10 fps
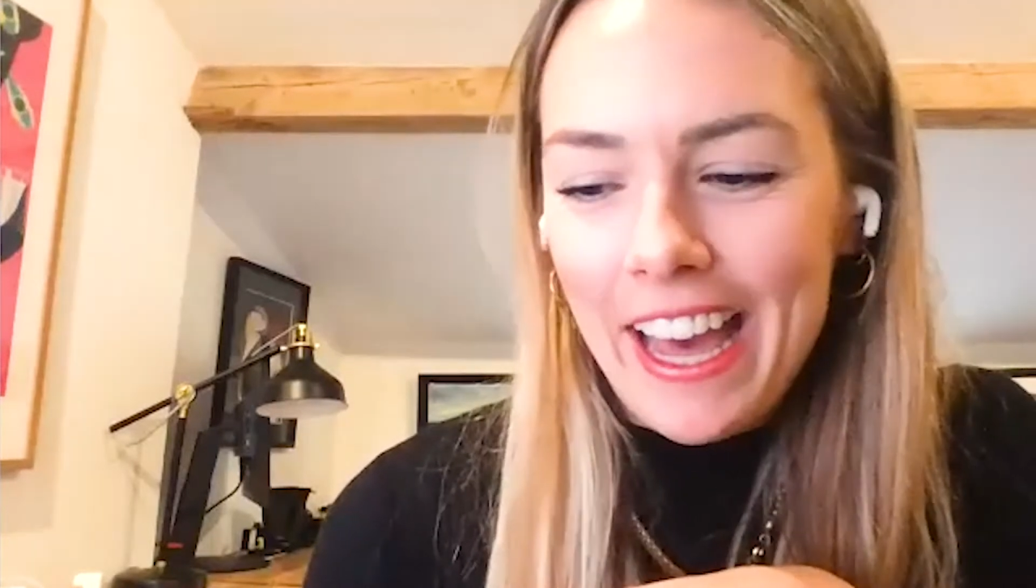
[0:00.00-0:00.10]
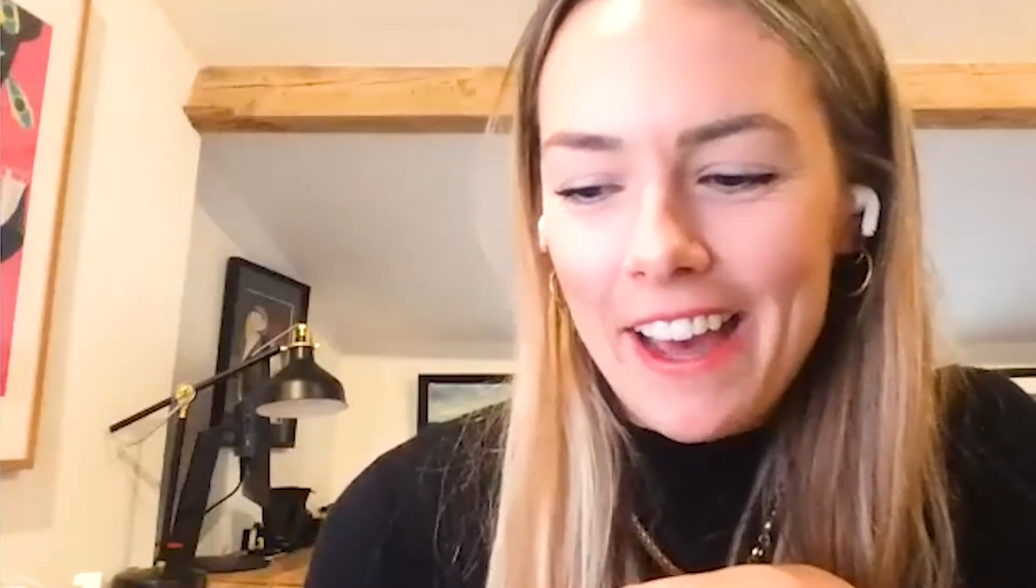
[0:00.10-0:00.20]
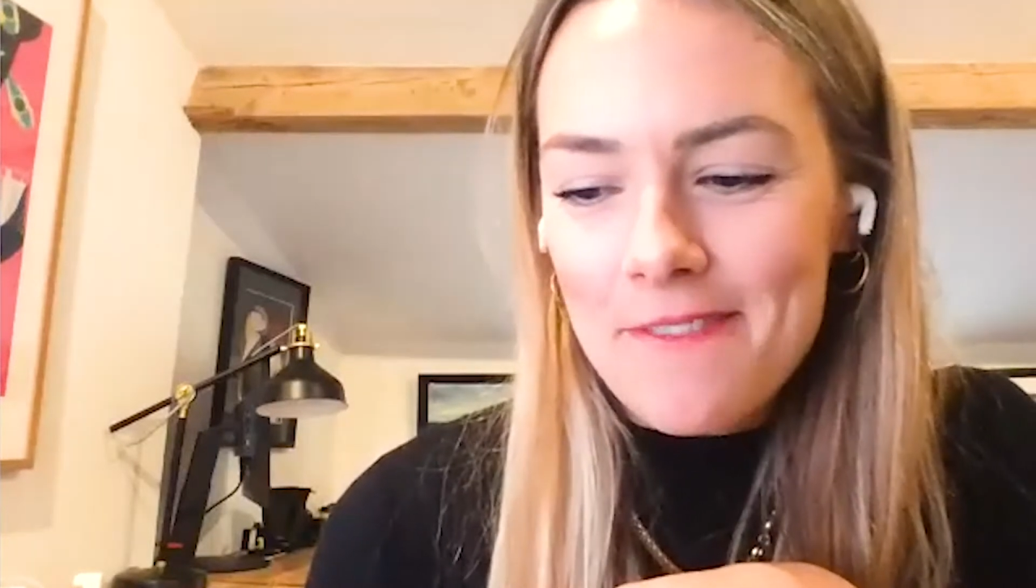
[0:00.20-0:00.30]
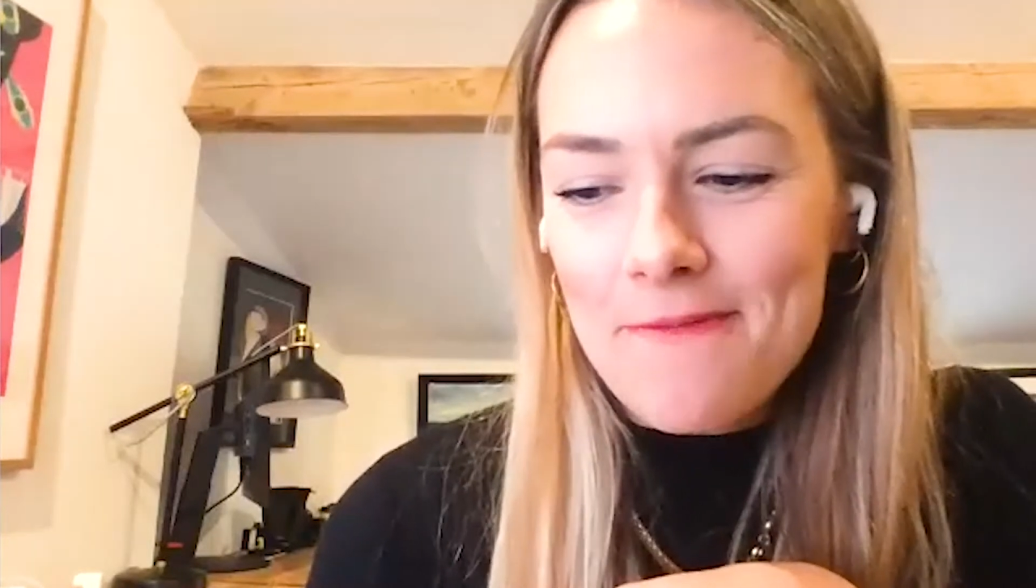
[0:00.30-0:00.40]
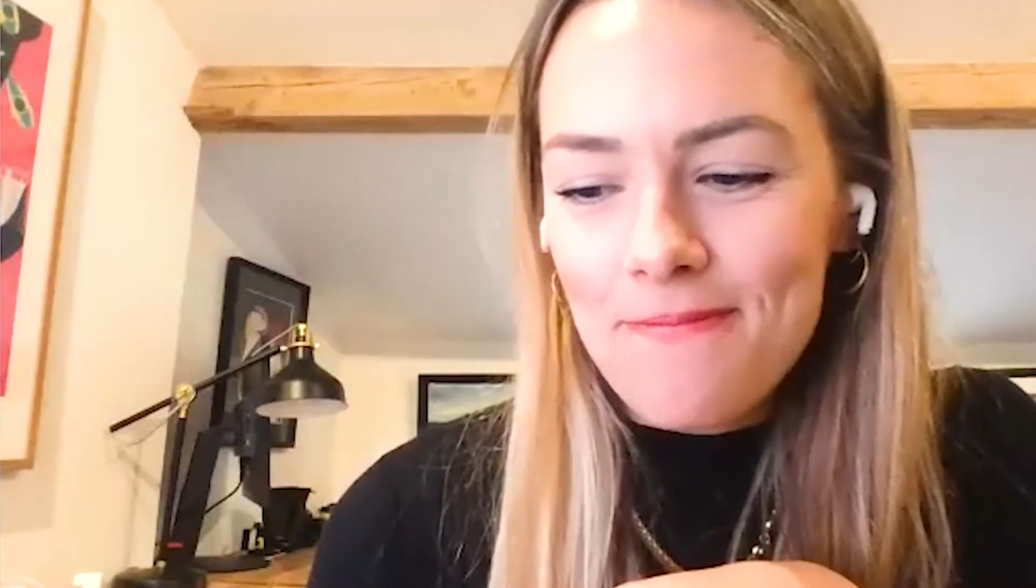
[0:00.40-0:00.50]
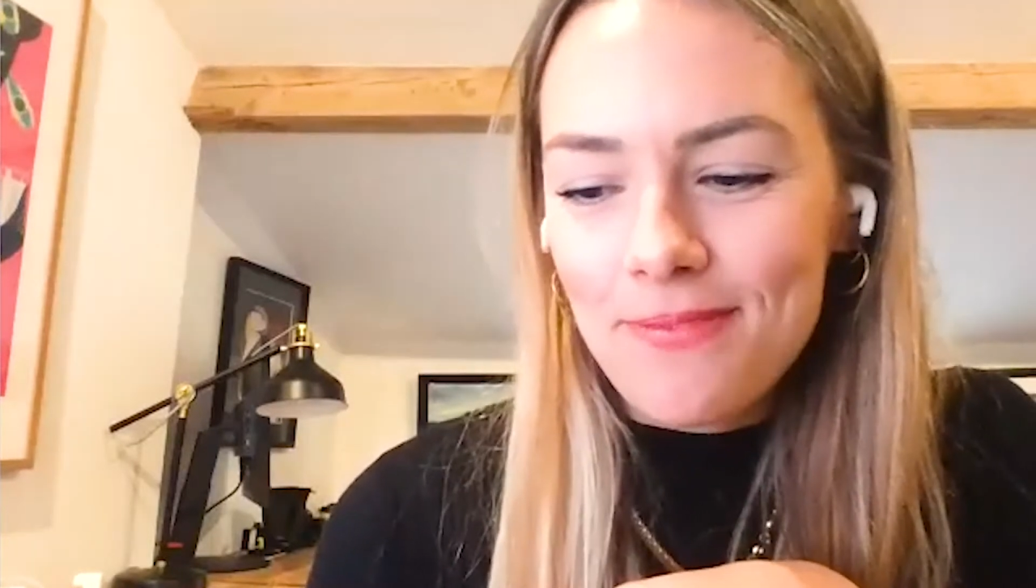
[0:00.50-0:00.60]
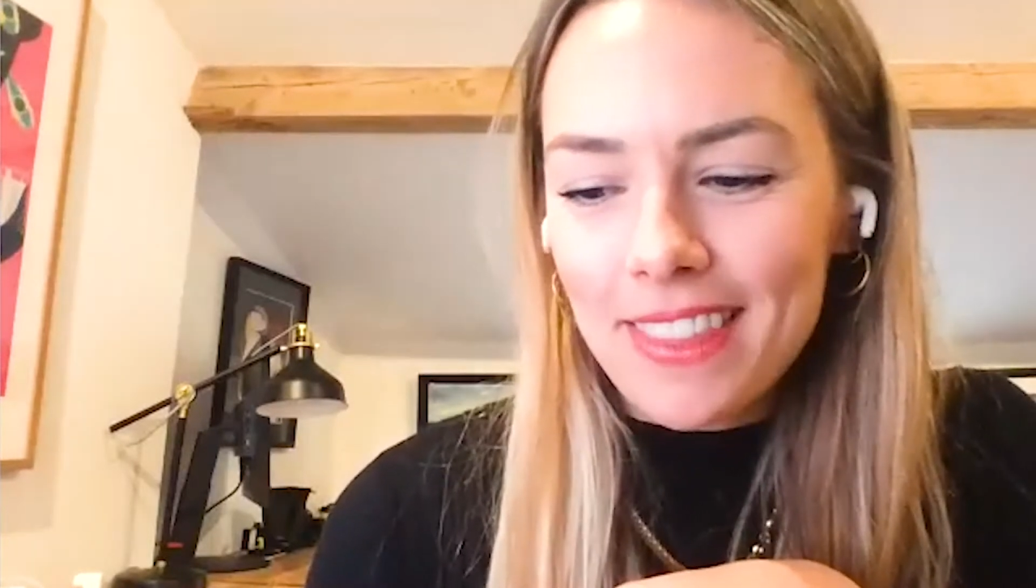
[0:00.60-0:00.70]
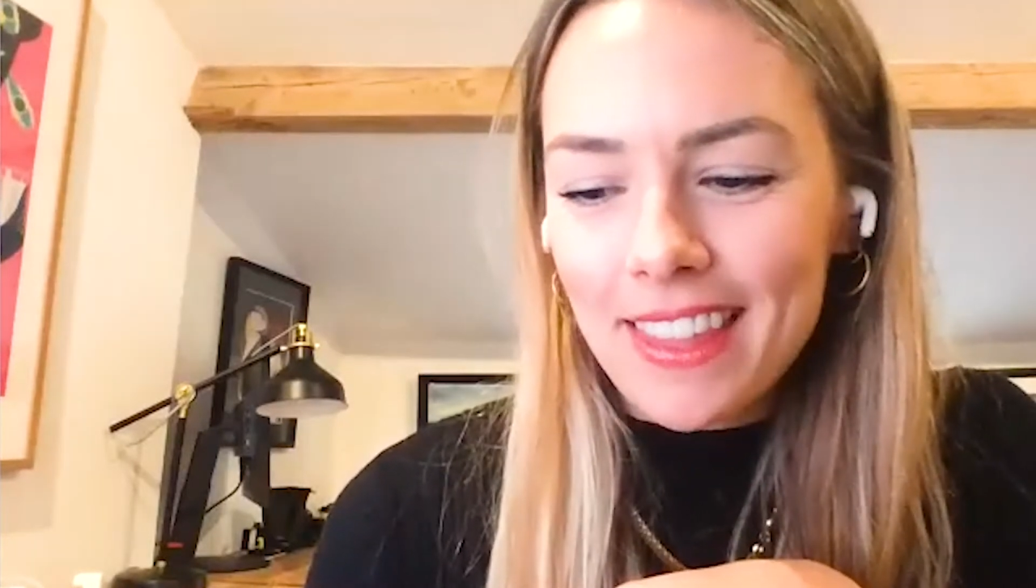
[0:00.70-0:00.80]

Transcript: And